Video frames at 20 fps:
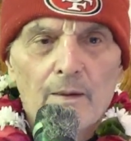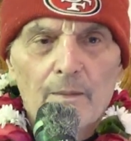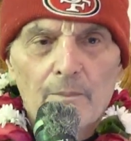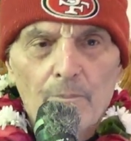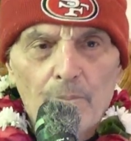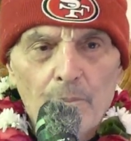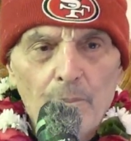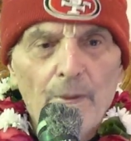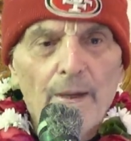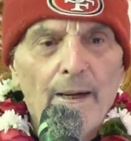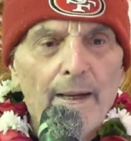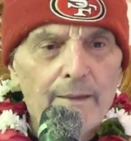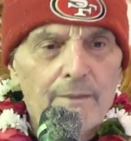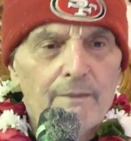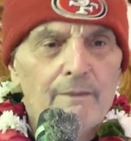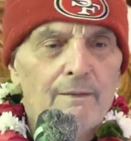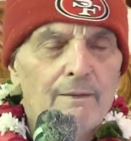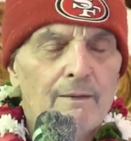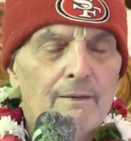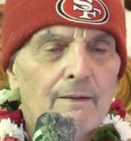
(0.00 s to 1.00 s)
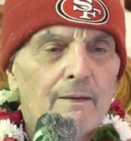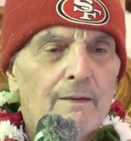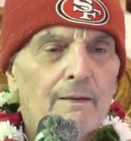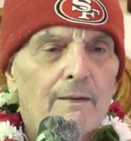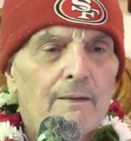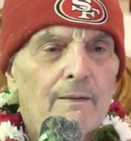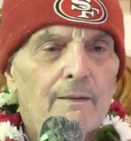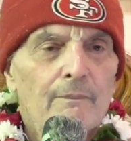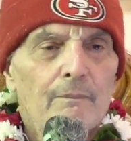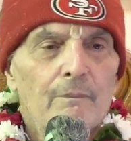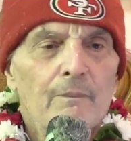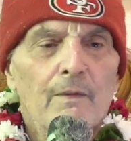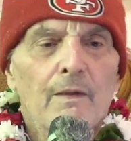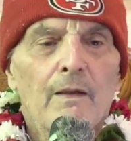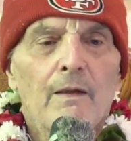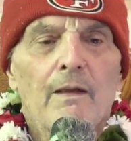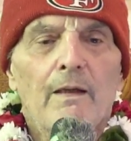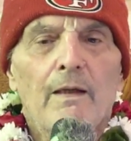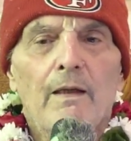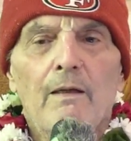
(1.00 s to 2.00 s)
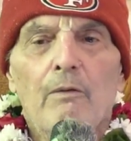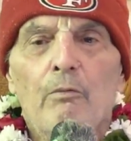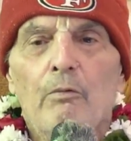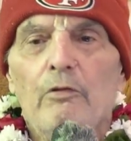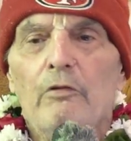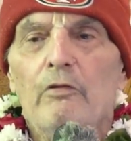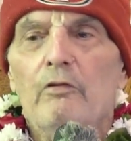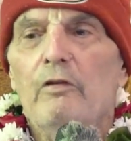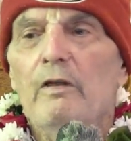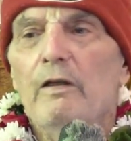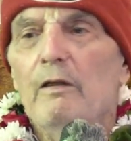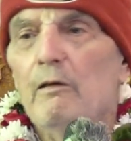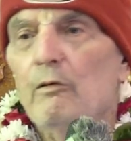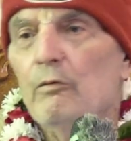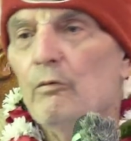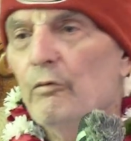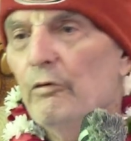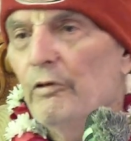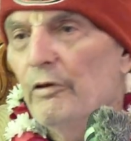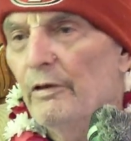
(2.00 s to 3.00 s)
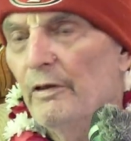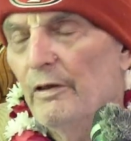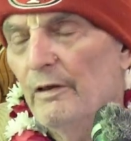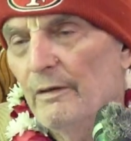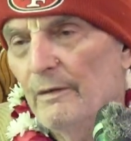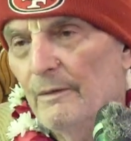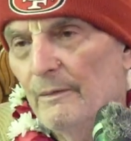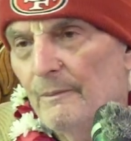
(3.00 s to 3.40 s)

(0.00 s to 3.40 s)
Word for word: but he was deluded.